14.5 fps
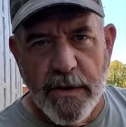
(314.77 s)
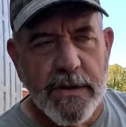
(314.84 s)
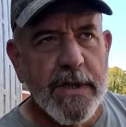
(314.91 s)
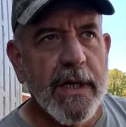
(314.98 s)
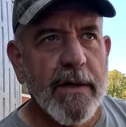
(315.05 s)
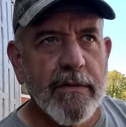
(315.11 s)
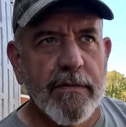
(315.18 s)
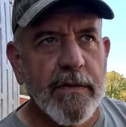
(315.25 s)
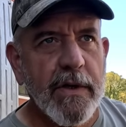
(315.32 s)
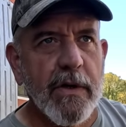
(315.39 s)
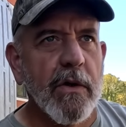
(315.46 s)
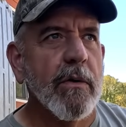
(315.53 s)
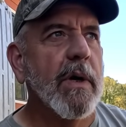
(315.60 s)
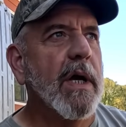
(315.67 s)
instead of you
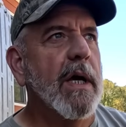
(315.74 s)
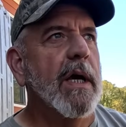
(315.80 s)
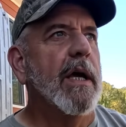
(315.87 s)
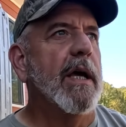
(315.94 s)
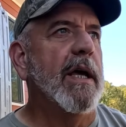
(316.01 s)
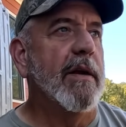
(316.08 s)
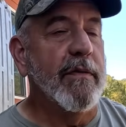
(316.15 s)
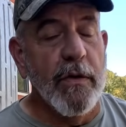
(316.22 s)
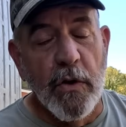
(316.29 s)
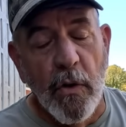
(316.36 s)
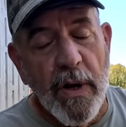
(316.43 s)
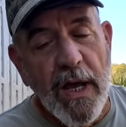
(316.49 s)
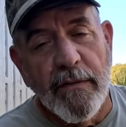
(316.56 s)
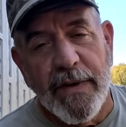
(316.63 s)
know and if you
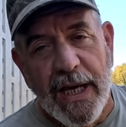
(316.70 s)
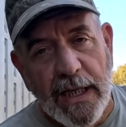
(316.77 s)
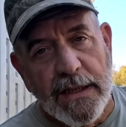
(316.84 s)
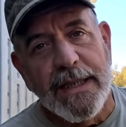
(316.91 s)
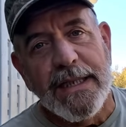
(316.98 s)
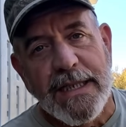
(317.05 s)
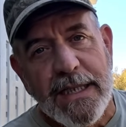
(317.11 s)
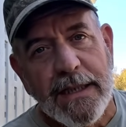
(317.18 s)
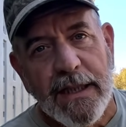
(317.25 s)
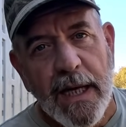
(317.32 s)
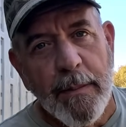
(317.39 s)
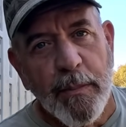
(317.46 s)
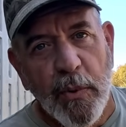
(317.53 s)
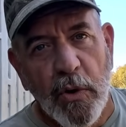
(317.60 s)
don't have LED
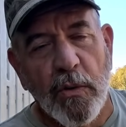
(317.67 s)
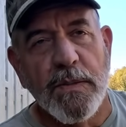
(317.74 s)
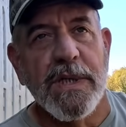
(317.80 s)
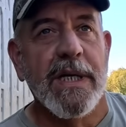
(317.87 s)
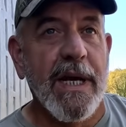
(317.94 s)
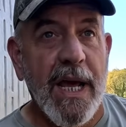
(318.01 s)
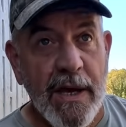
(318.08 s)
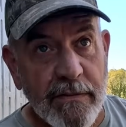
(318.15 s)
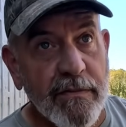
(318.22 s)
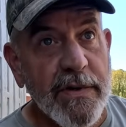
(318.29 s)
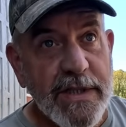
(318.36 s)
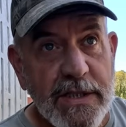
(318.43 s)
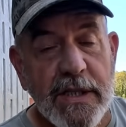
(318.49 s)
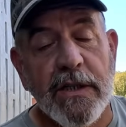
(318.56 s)
light bulbs in
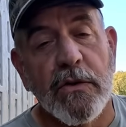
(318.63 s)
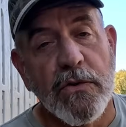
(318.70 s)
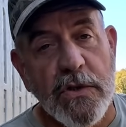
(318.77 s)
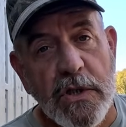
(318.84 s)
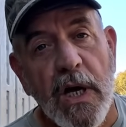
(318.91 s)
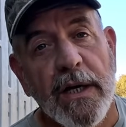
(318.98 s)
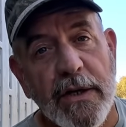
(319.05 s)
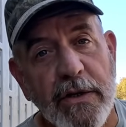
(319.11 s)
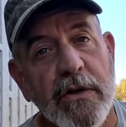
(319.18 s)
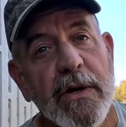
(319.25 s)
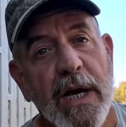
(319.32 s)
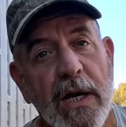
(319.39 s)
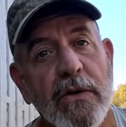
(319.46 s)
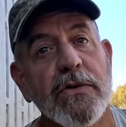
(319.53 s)
every single socket in
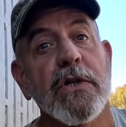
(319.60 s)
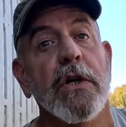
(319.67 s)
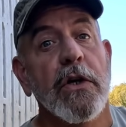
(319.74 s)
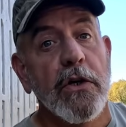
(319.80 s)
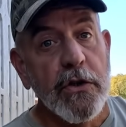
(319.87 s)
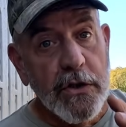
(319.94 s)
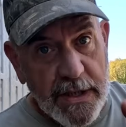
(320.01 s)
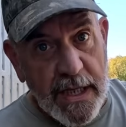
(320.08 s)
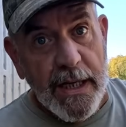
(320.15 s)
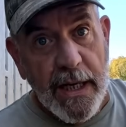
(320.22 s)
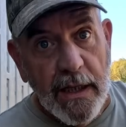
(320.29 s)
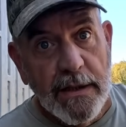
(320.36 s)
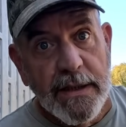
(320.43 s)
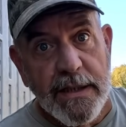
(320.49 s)
your house
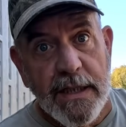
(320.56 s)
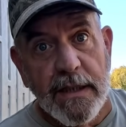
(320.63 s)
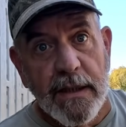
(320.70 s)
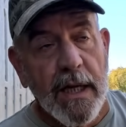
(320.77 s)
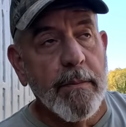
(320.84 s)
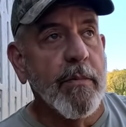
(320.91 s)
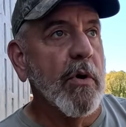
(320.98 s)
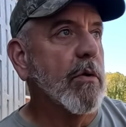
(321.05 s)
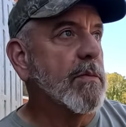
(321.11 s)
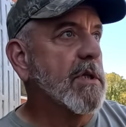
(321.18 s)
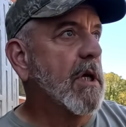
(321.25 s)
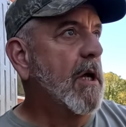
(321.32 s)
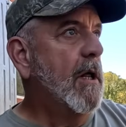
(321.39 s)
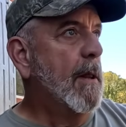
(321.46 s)
get LED light bulbs